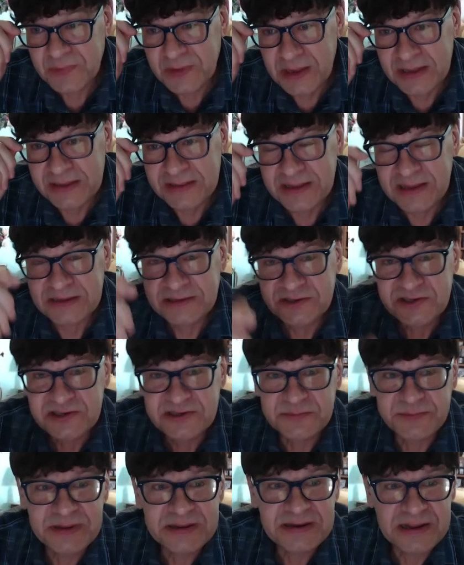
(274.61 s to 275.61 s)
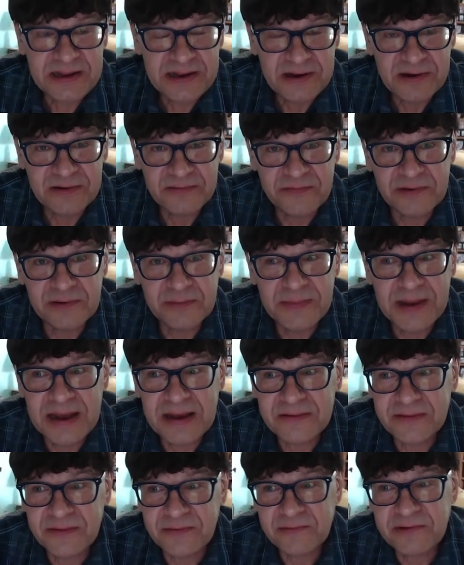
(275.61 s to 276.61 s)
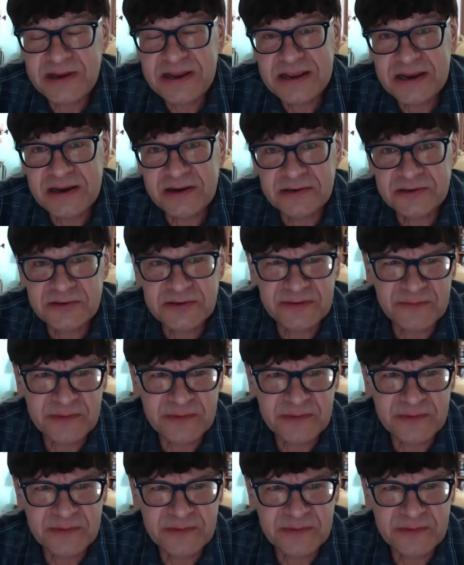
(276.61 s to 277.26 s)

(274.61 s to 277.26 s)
And then she's been here for about three years,